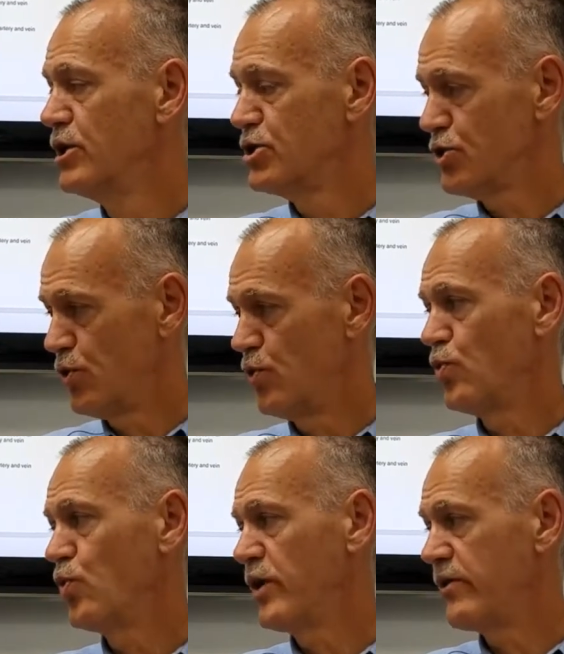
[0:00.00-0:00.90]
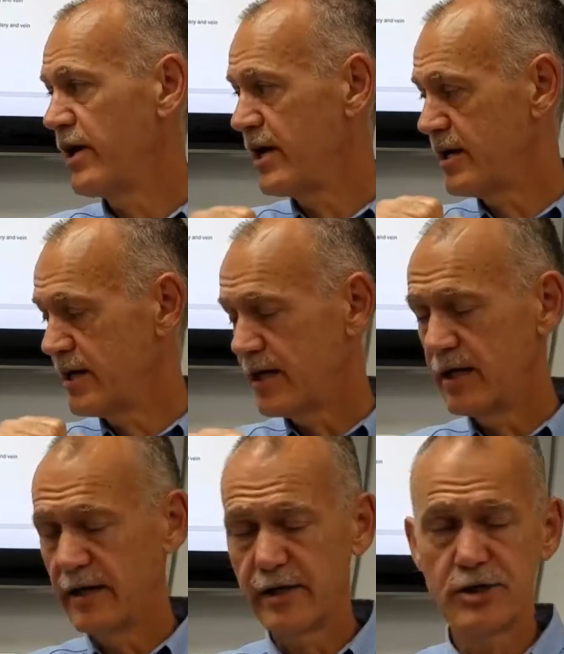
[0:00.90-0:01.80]
So with a
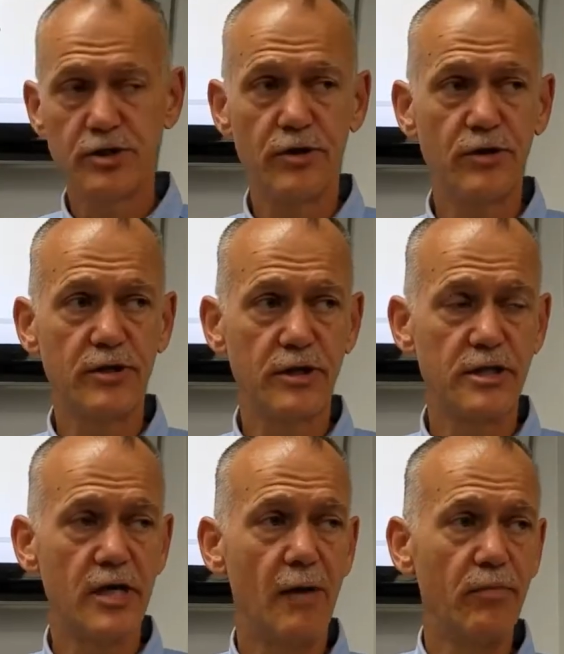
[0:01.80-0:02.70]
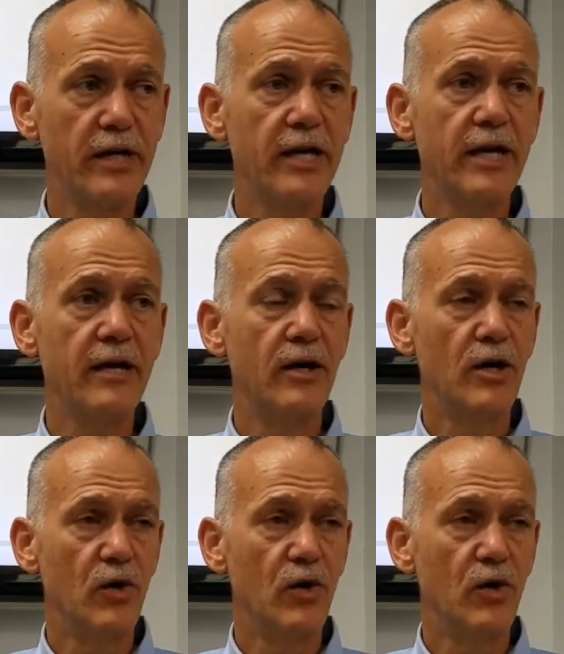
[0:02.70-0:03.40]
ligature to stop bleeding,